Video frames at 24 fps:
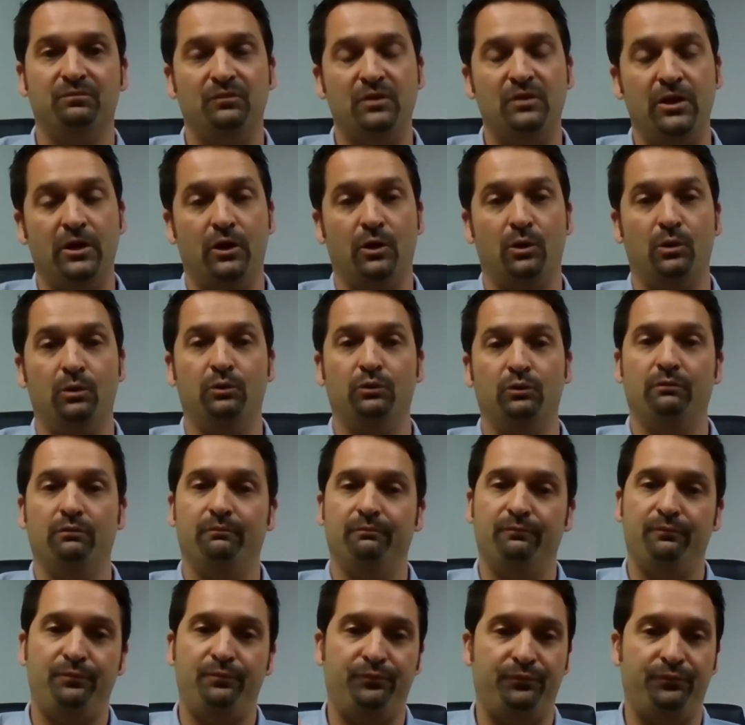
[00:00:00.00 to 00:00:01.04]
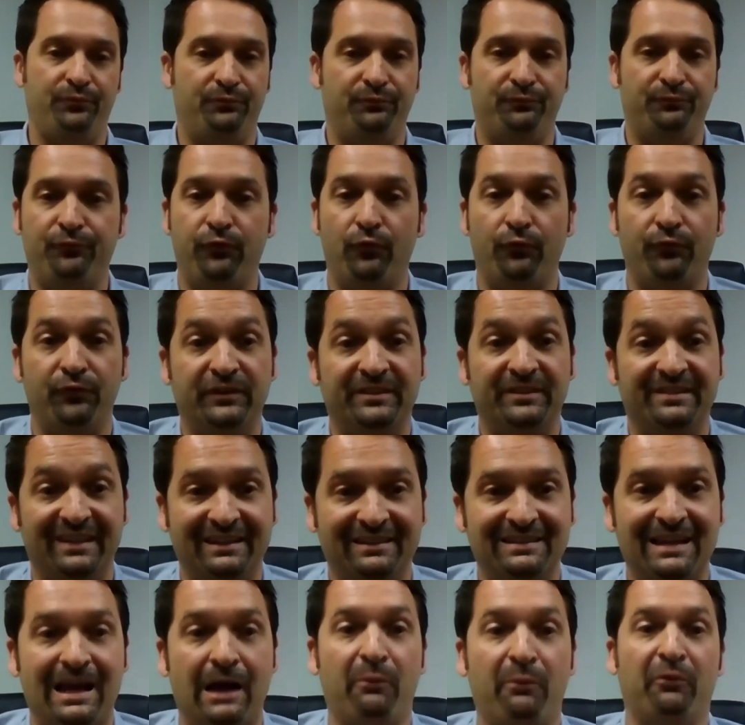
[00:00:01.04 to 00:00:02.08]

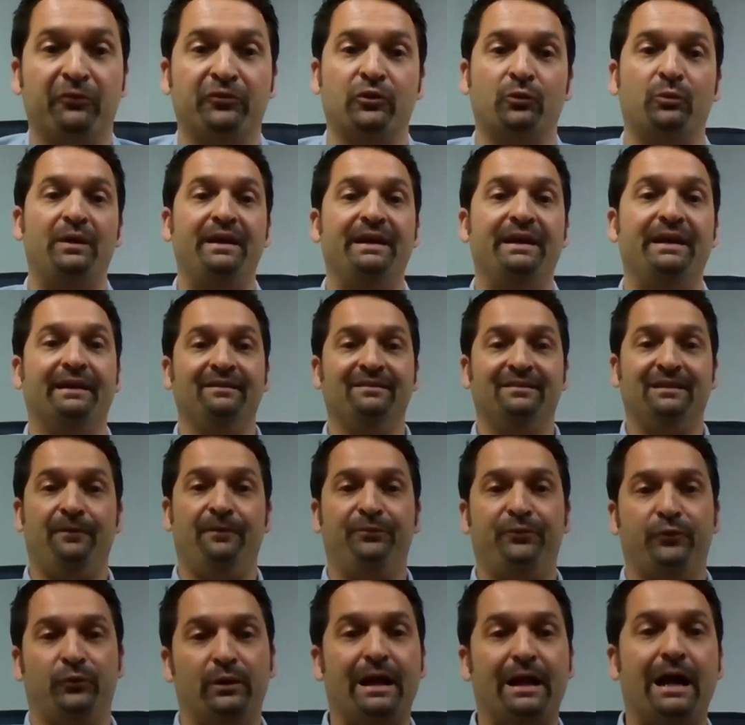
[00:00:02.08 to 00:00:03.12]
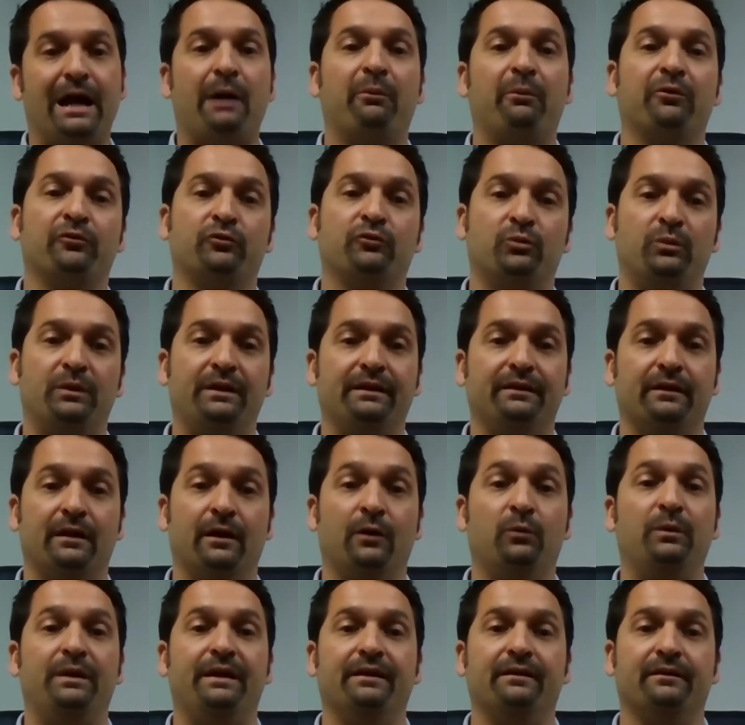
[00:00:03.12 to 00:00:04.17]
6 hours a week instead of 3 hours
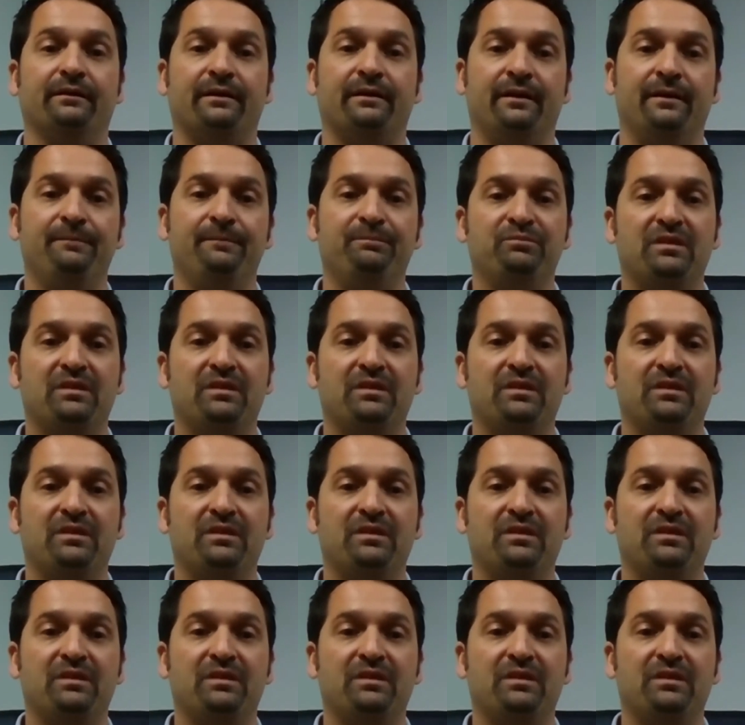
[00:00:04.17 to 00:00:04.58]
a week,